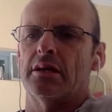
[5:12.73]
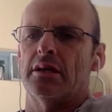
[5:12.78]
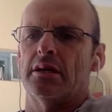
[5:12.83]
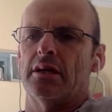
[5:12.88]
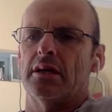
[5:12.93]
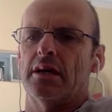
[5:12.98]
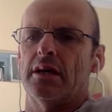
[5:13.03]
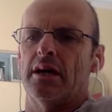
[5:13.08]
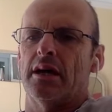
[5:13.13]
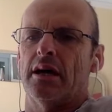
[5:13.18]

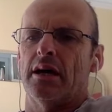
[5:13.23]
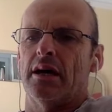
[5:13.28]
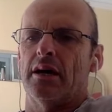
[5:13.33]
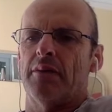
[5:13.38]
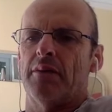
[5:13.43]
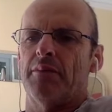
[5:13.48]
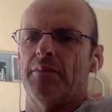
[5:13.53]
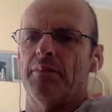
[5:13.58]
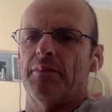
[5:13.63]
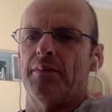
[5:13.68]

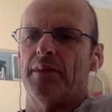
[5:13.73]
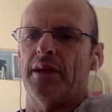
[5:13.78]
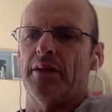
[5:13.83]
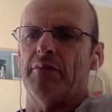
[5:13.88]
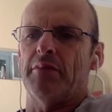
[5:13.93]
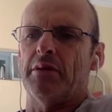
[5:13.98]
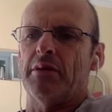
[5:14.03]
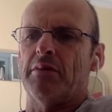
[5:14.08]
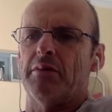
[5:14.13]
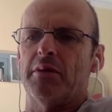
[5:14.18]
And
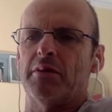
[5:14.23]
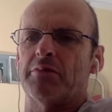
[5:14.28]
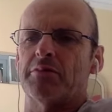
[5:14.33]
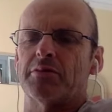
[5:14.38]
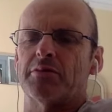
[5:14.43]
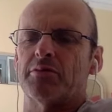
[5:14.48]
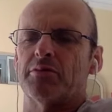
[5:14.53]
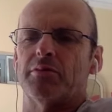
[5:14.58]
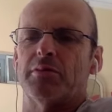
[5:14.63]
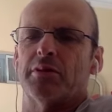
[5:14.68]

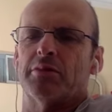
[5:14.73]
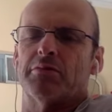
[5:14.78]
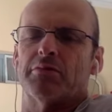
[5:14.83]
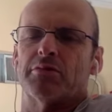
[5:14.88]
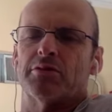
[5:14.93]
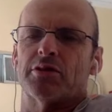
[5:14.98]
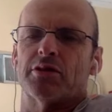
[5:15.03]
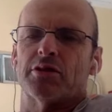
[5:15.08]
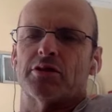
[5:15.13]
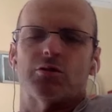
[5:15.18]
it
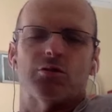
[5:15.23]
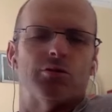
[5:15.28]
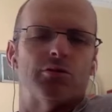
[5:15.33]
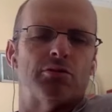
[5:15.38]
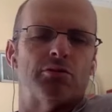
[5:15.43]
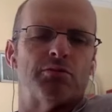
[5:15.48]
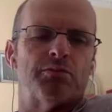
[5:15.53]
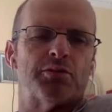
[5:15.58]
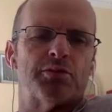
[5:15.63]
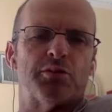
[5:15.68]
was just
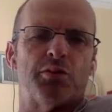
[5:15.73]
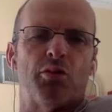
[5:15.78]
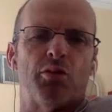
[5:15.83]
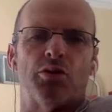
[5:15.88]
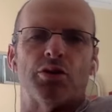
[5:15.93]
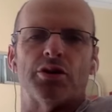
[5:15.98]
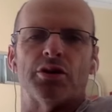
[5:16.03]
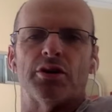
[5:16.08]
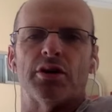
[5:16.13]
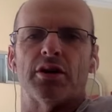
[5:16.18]
all
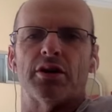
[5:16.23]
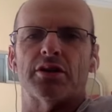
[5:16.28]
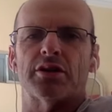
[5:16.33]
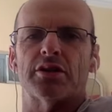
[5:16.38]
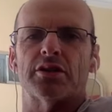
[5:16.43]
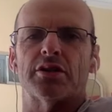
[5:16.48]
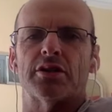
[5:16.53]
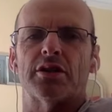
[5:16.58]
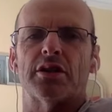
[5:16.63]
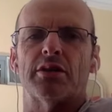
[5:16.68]
sport,
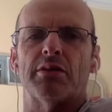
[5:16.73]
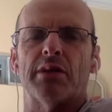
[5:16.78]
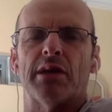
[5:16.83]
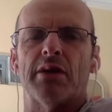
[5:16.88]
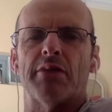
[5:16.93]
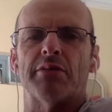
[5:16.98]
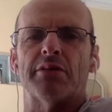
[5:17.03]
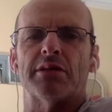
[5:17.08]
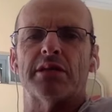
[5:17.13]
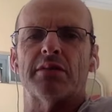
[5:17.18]
So certainly when
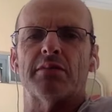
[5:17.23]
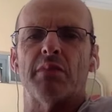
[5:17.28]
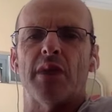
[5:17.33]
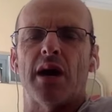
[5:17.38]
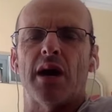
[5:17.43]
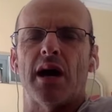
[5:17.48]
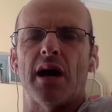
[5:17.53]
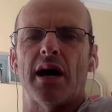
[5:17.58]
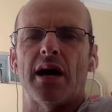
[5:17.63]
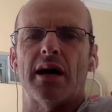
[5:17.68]
I was in
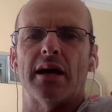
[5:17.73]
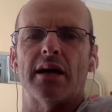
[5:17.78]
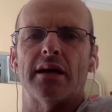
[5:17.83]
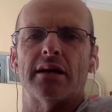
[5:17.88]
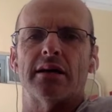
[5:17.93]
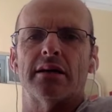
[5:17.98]
my